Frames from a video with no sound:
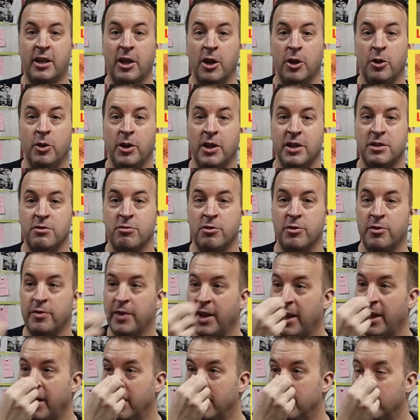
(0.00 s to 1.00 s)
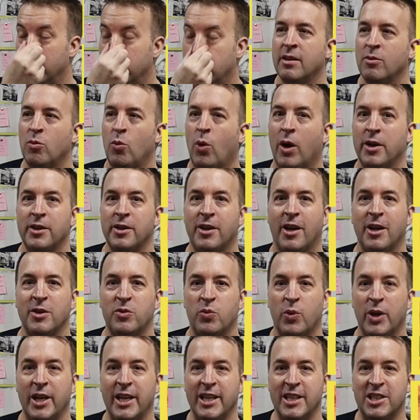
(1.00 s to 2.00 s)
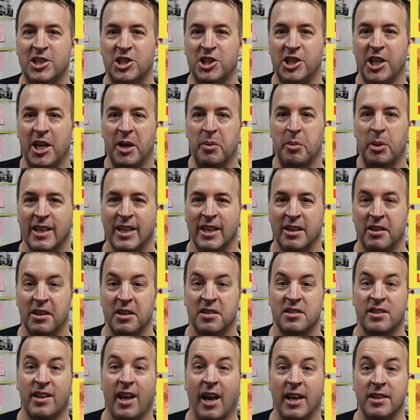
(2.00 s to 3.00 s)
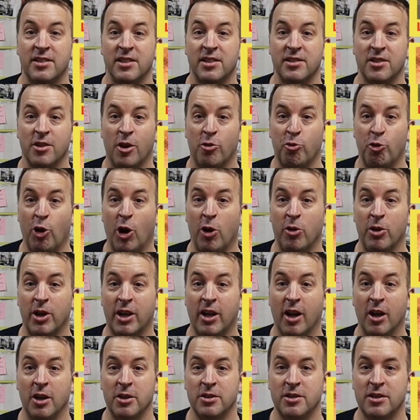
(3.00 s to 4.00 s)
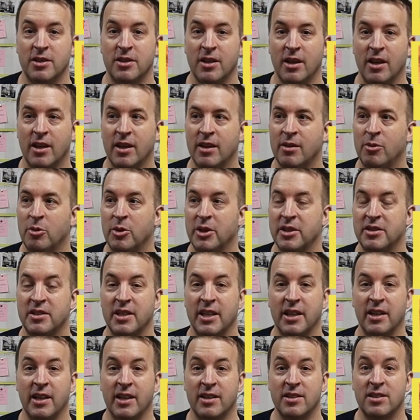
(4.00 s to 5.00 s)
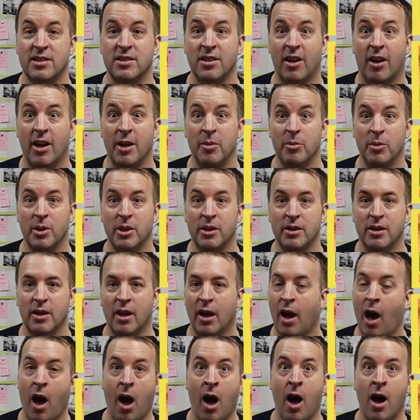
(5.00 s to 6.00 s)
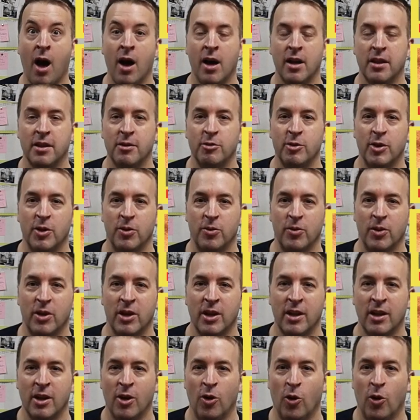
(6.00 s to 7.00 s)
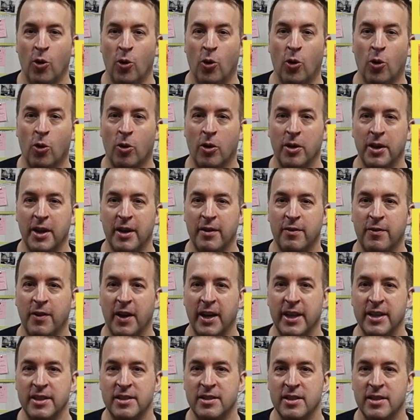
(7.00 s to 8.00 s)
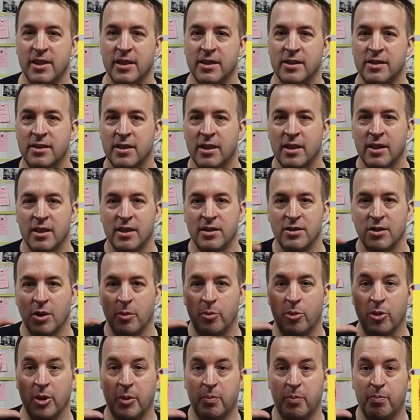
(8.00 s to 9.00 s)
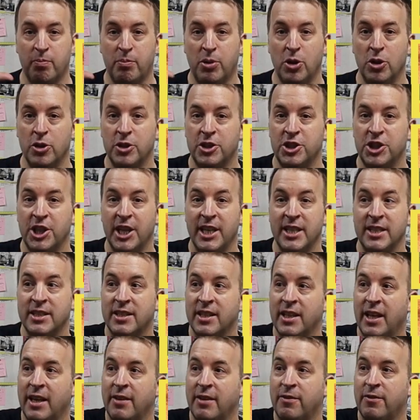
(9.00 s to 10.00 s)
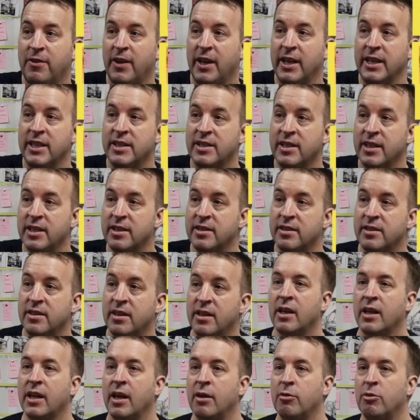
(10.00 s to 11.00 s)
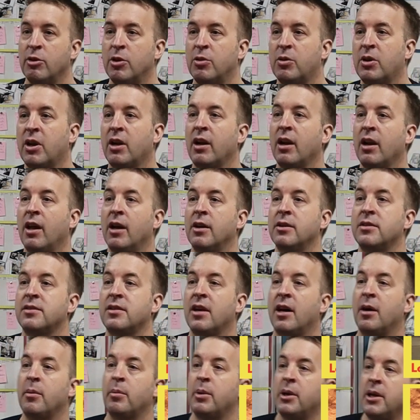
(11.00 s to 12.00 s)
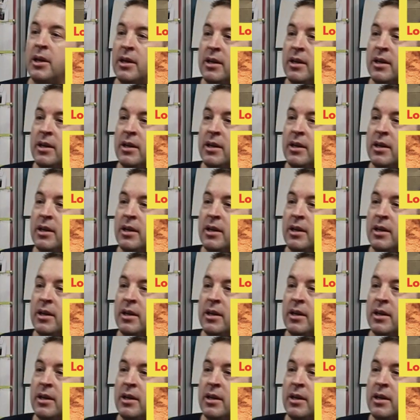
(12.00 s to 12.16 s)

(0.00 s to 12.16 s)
Goonies reveal. One-Eyed Willie's ship, in this case, is our roller coaster. I want to see the excitement, the real awe on their faces. So I'll probably push into their faces, get real close up